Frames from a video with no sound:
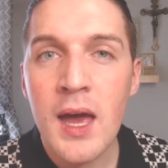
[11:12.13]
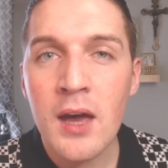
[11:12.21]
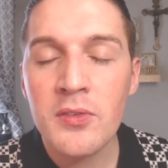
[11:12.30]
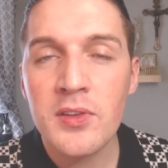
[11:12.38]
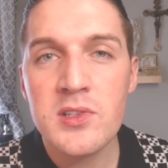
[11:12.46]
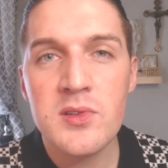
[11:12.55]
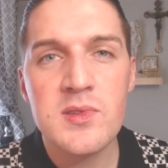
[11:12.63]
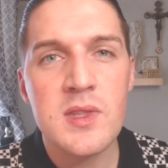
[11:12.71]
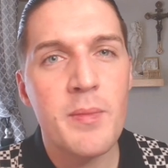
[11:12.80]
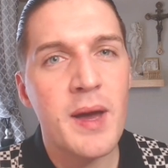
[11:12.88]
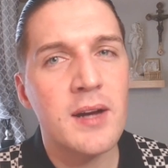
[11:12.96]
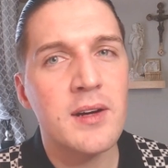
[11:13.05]
health issues in
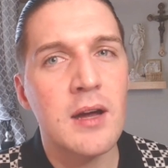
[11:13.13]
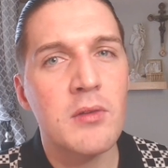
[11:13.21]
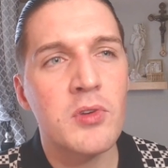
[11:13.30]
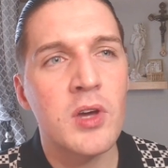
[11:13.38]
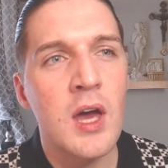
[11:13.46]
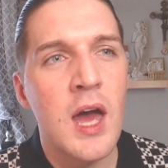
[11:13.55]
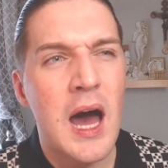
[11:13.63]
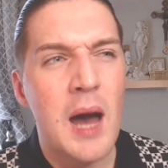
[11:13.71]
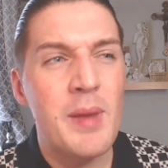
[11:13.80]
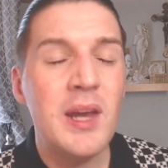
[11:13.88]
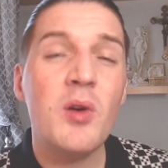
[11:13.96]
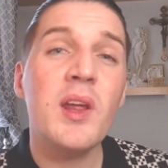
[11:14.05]
the background. I
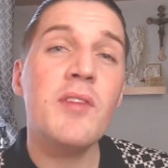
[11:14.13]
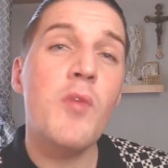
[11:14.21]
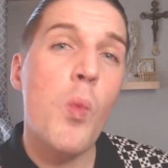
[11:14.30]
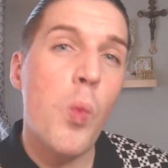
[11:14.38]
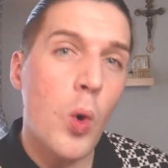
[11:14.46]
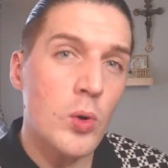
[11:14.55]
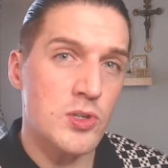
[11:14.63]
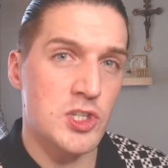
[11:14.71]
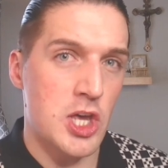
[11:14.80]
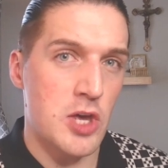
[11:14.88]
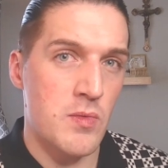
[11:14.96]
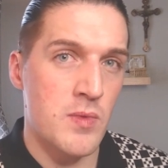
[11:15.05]
may not even want
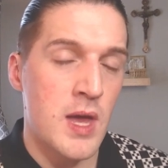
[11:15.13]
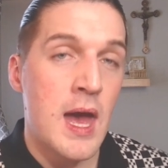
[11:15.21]
to.